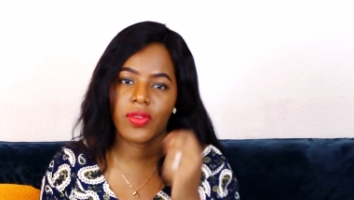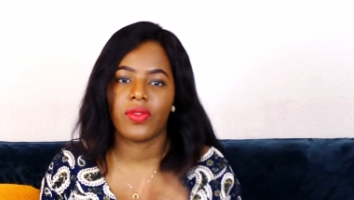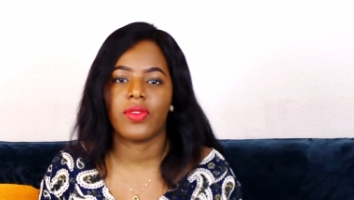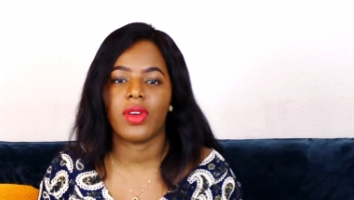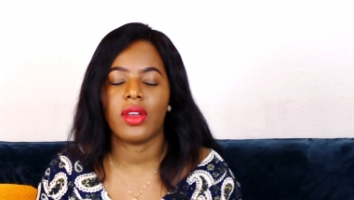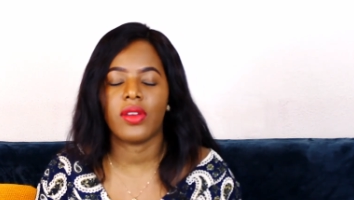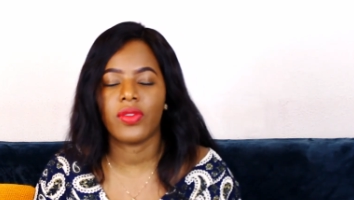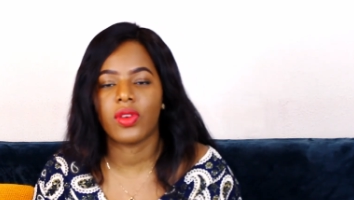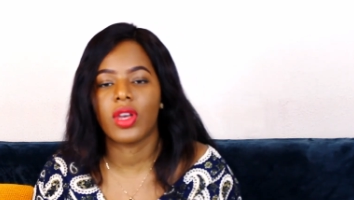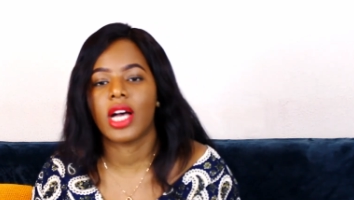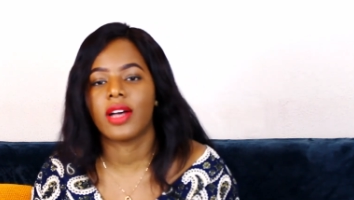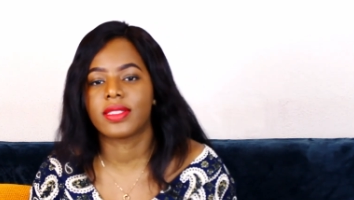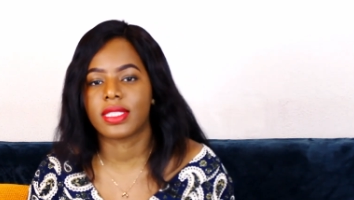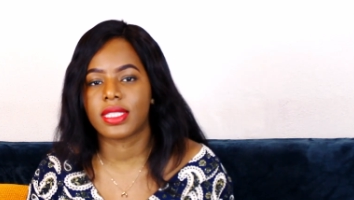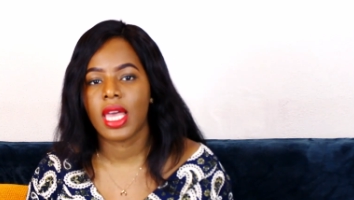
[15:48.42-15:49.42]
very few
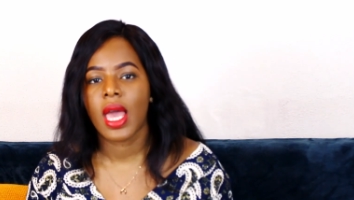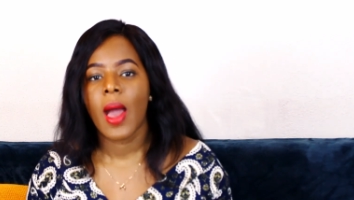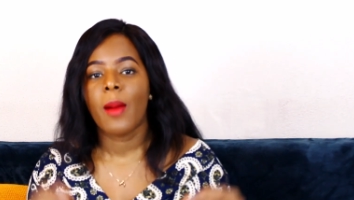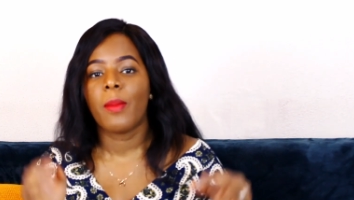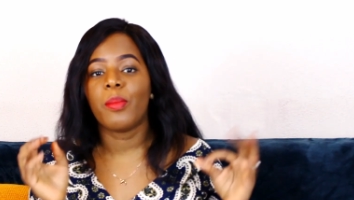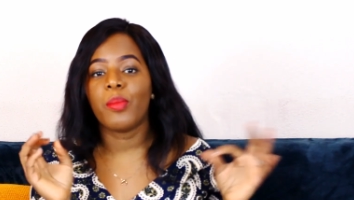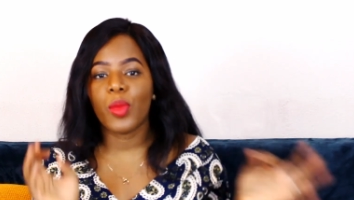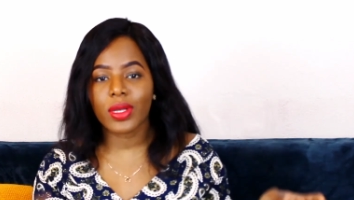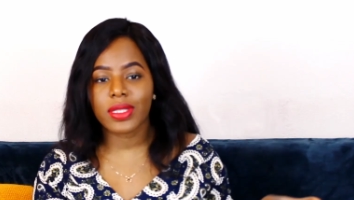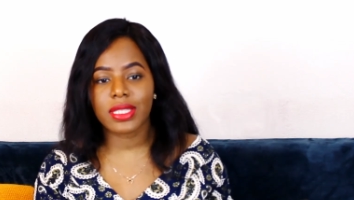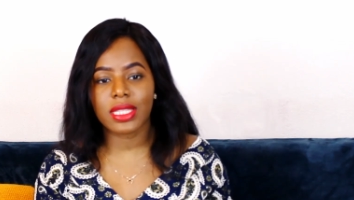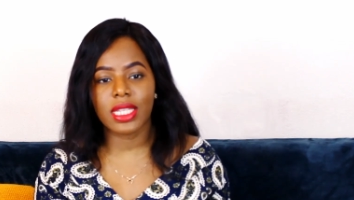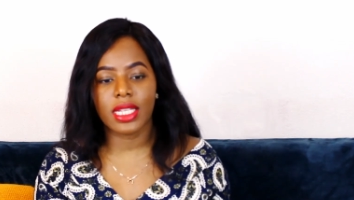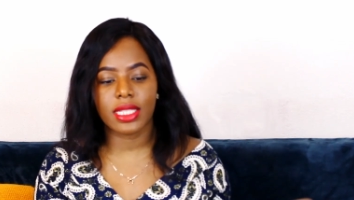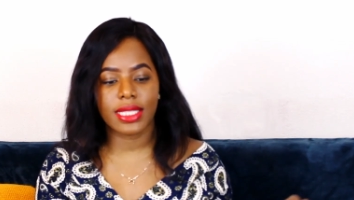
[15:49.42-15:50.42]
houses.
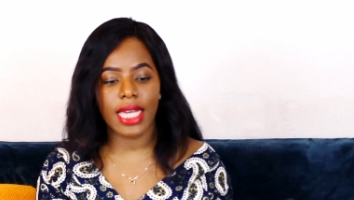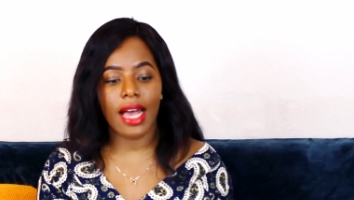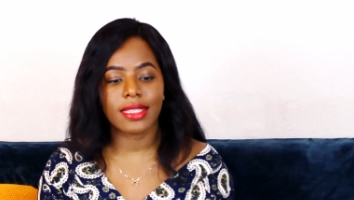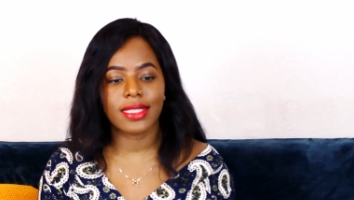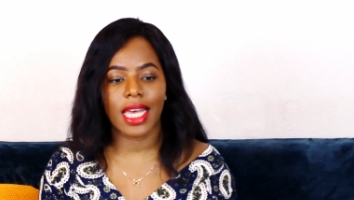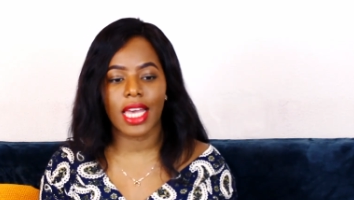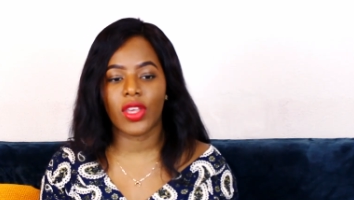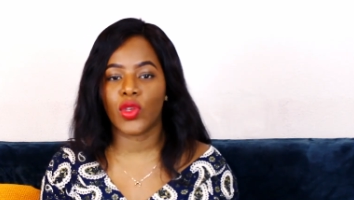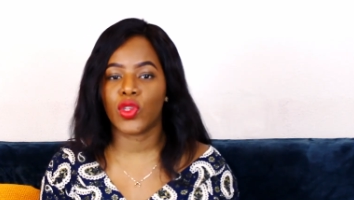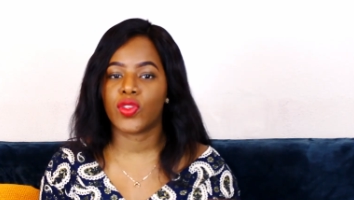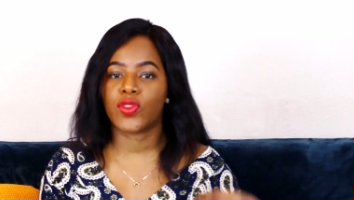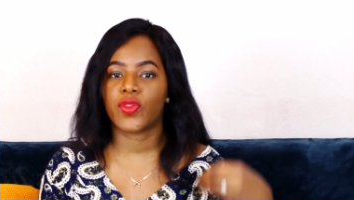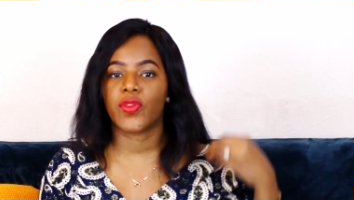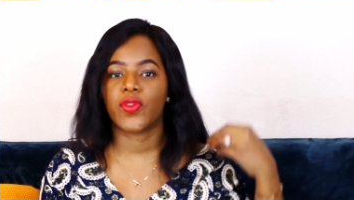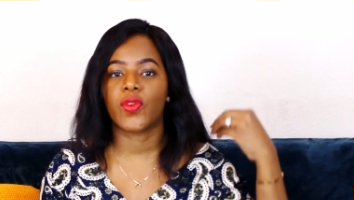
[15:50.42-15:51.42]
Mostly tiles are
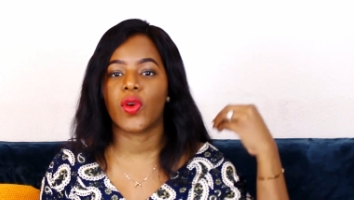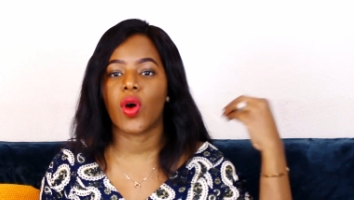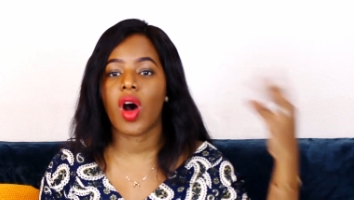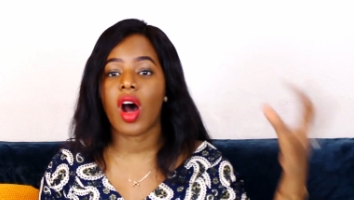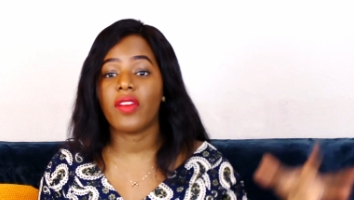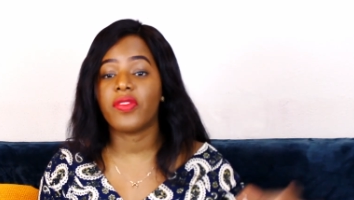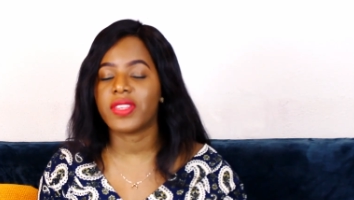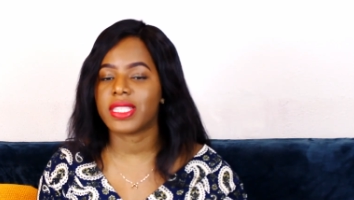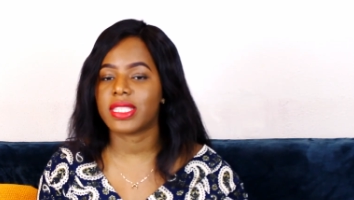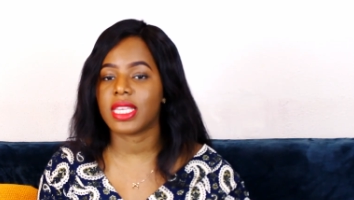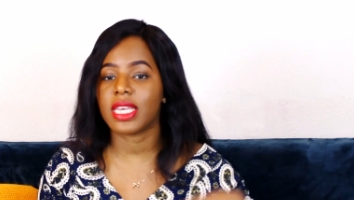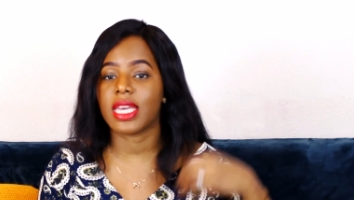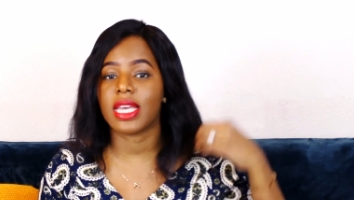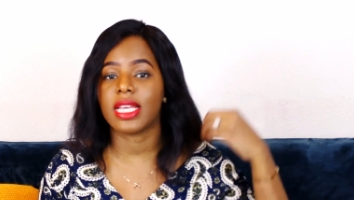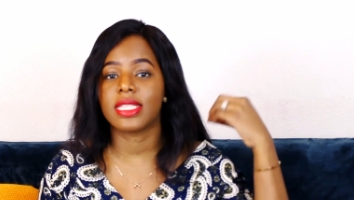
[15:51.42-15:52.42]
used for
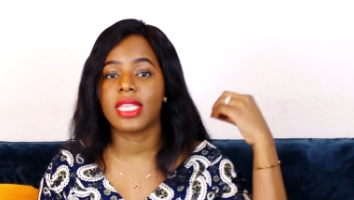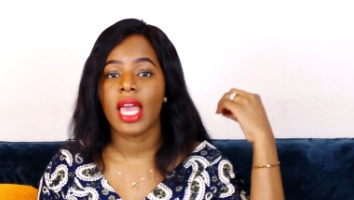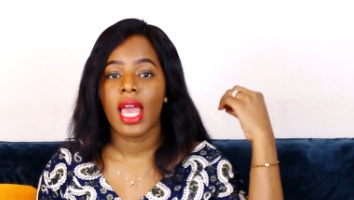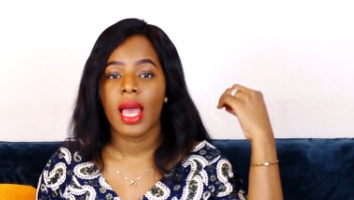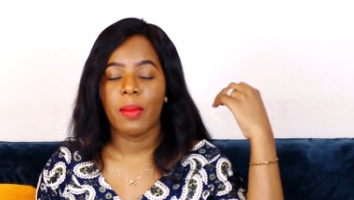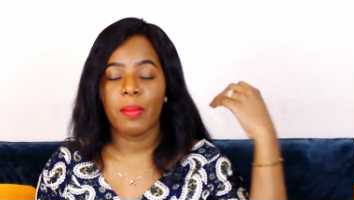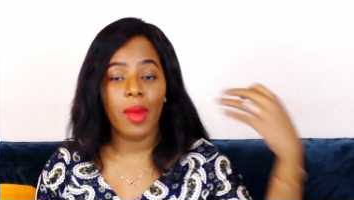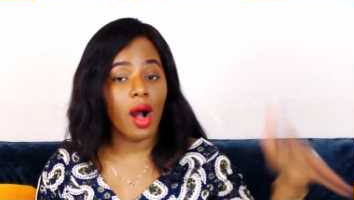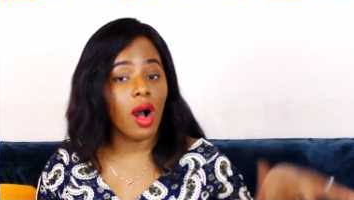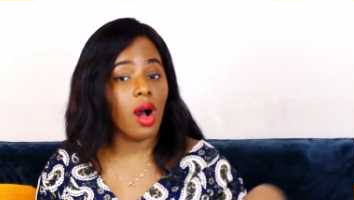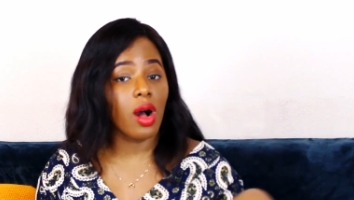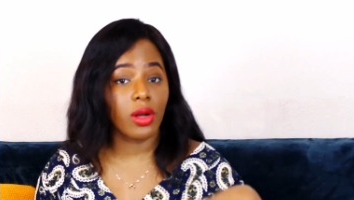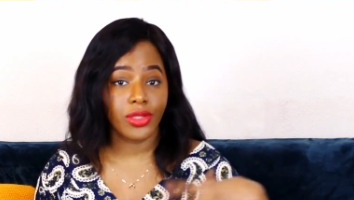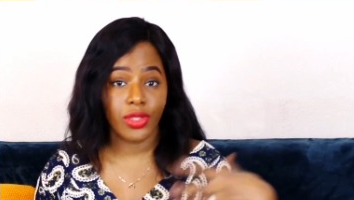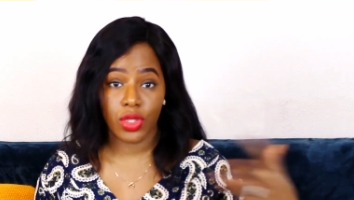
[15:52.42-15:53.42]
offices,
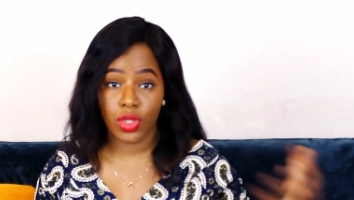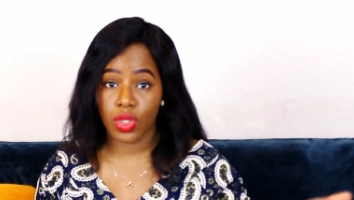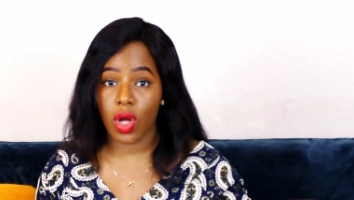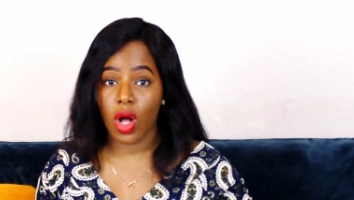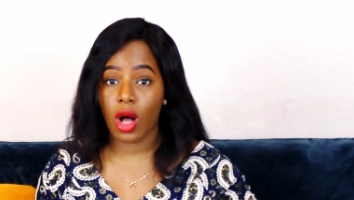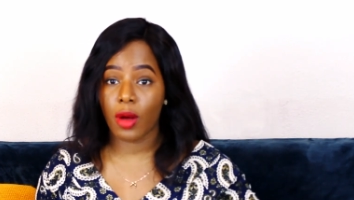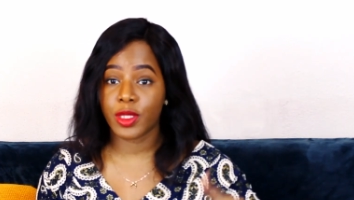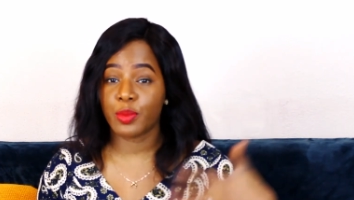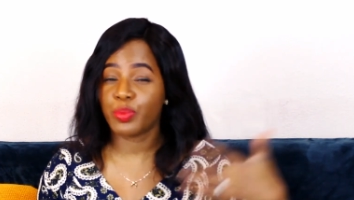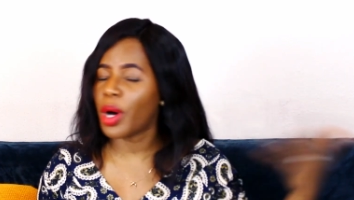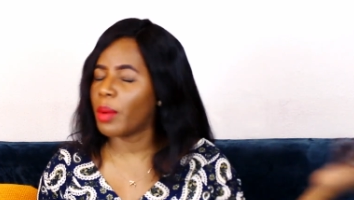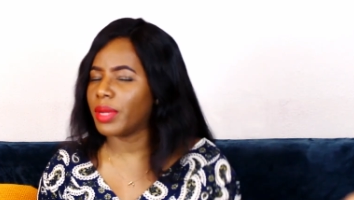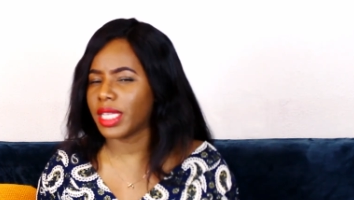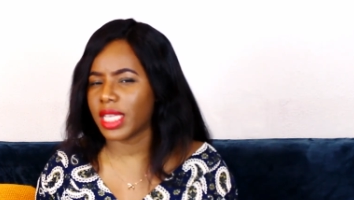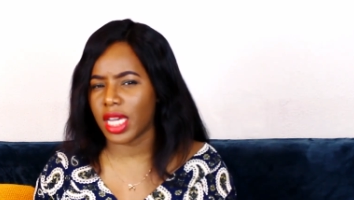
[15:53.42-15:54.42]
malls, shops,
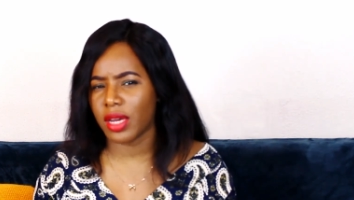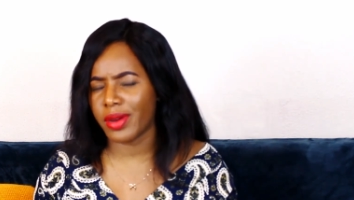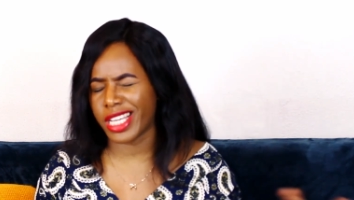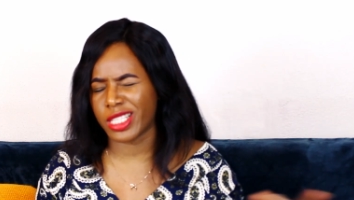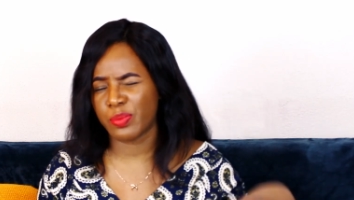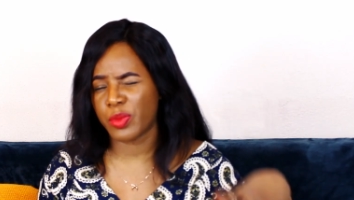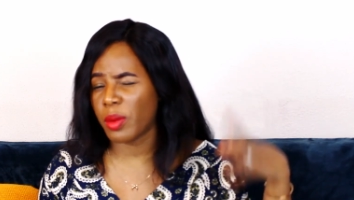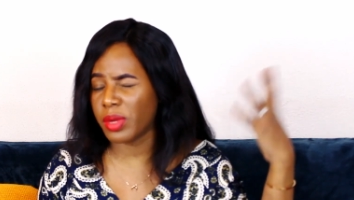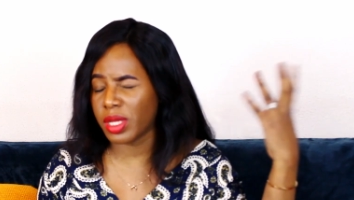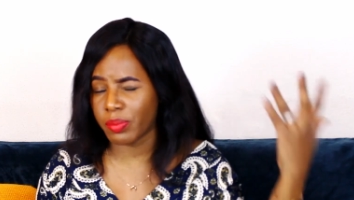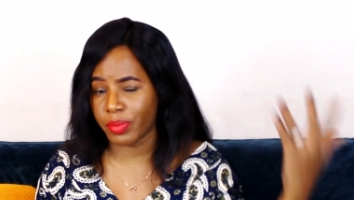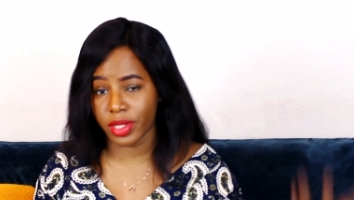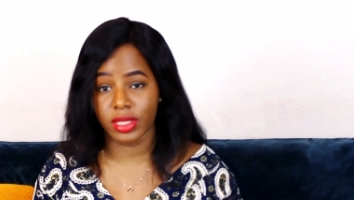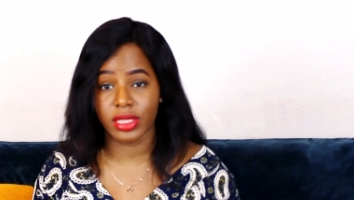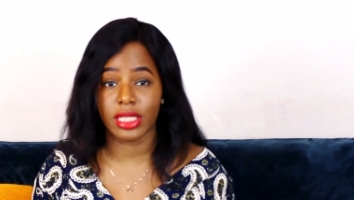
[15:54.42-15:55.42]
public areas, public
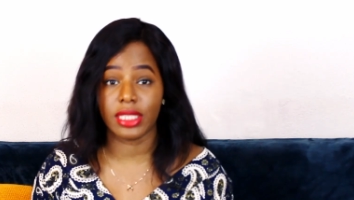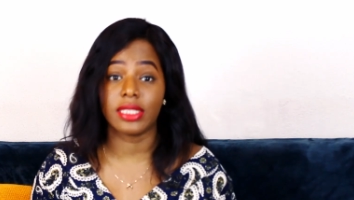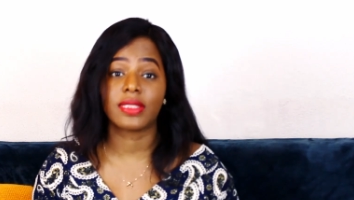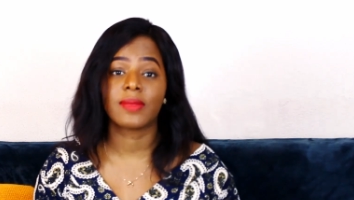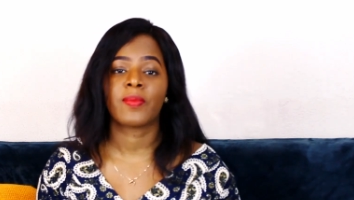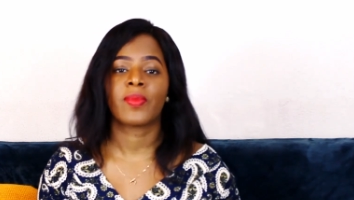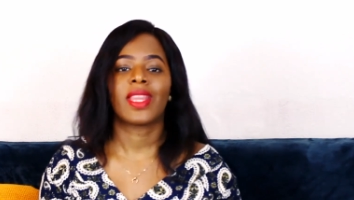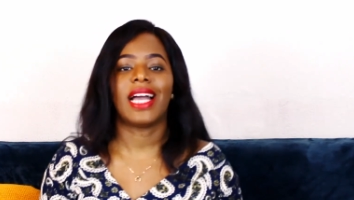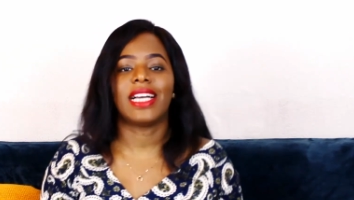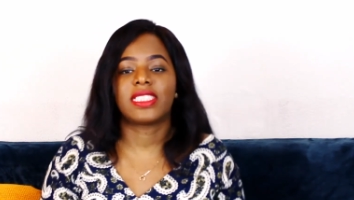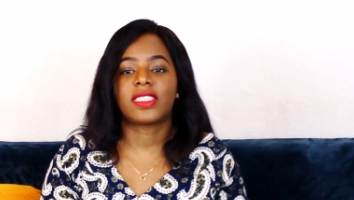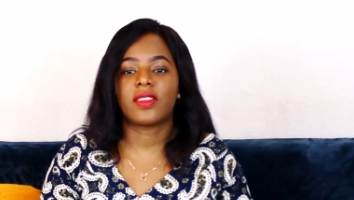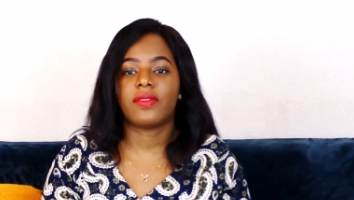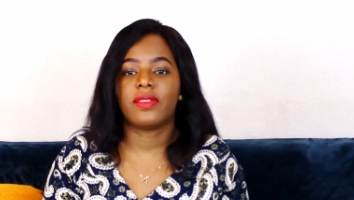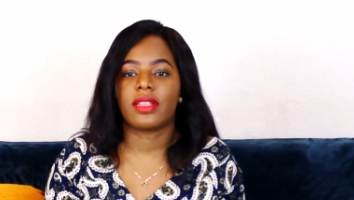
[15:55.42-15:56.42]
buildings, and
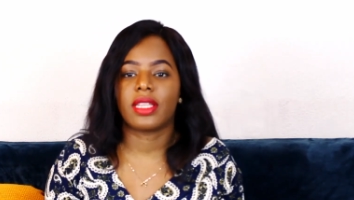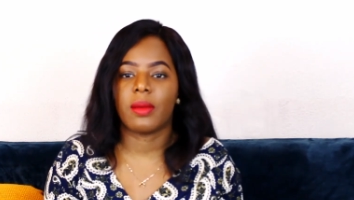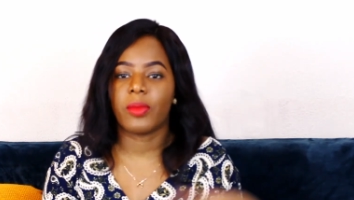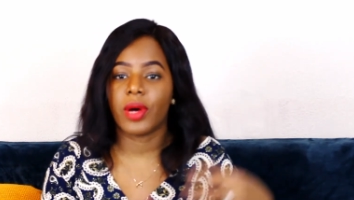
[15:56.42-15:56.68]
stuff like that.